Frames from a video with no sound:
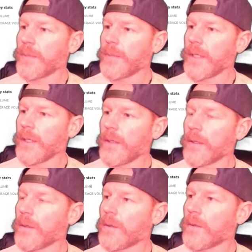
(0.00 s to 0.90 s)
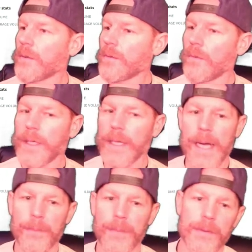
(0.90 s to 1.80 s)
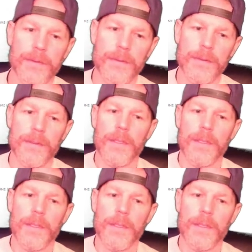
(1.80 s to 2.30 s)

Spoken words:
be what happens.